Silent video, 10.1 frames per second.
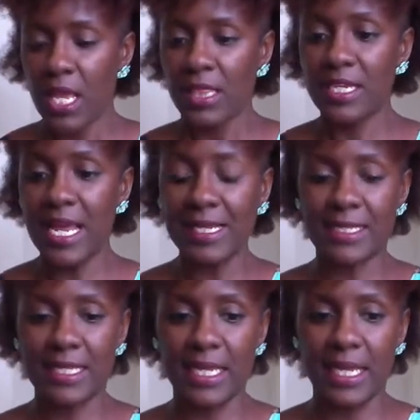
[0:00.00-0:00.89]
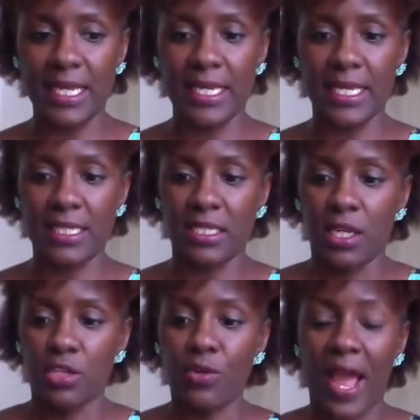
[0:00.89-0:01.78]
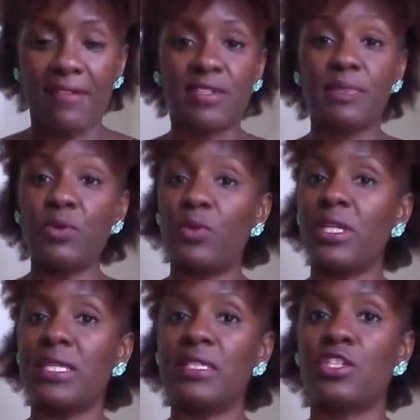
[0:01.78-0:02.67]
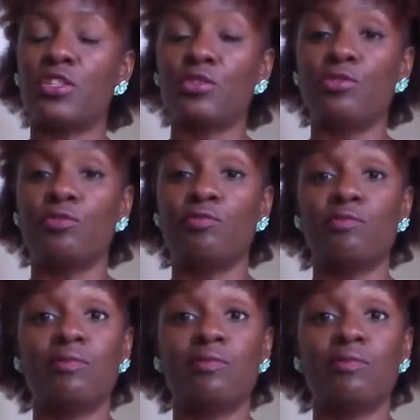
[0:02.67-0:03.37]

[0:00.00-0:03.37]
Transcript: The next thing is you have to be willing to